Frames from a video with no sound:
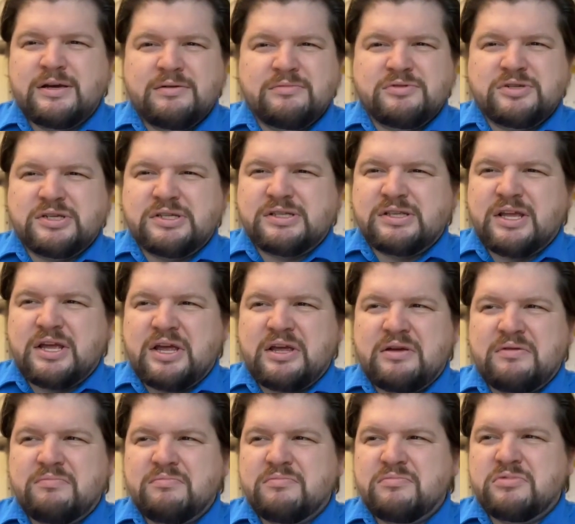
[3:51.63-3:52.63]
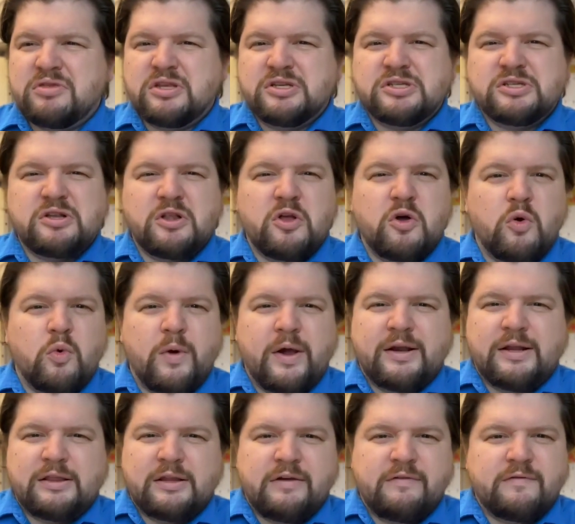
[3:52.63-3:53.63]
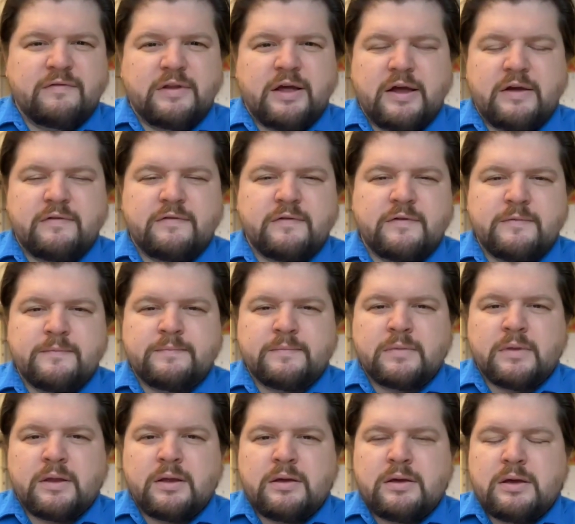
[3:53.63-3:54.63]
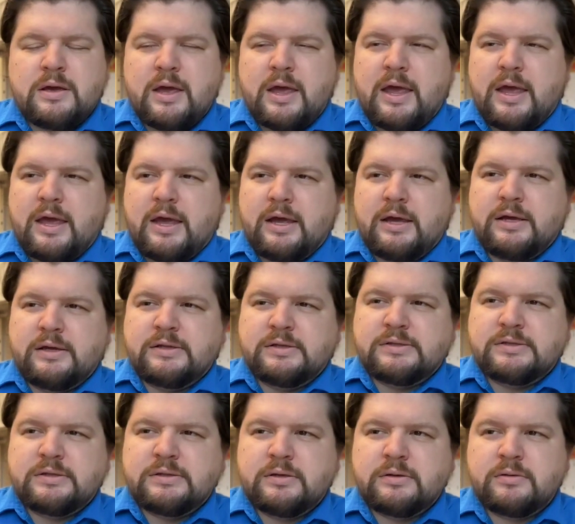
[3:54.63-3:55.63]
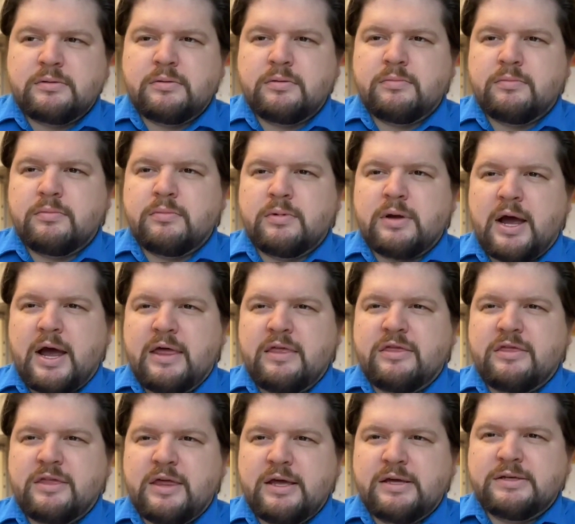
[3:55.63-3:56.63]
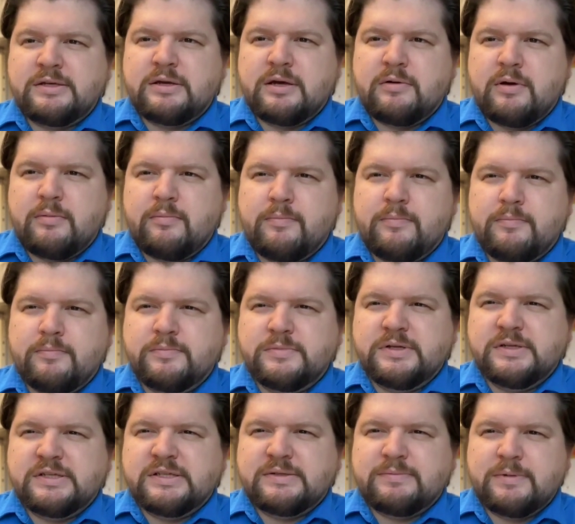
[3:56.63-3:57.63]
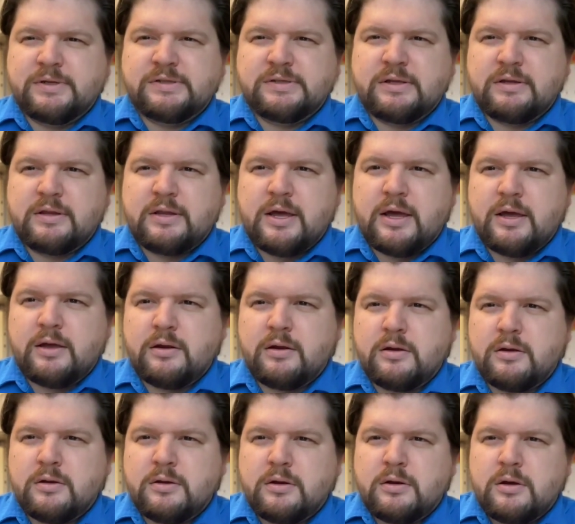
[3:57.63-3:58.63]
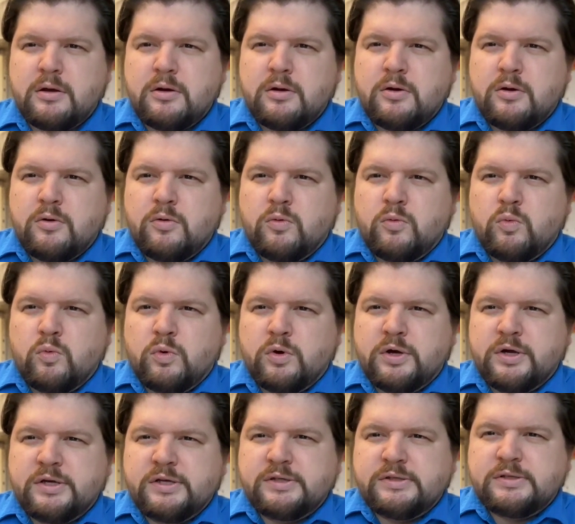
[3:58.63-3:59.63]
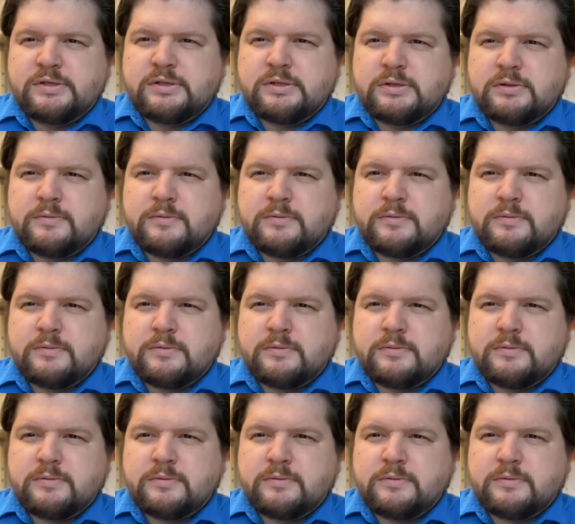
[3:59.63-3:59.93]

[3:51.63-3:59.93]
just like the slow way to live life. And I think dismissing that was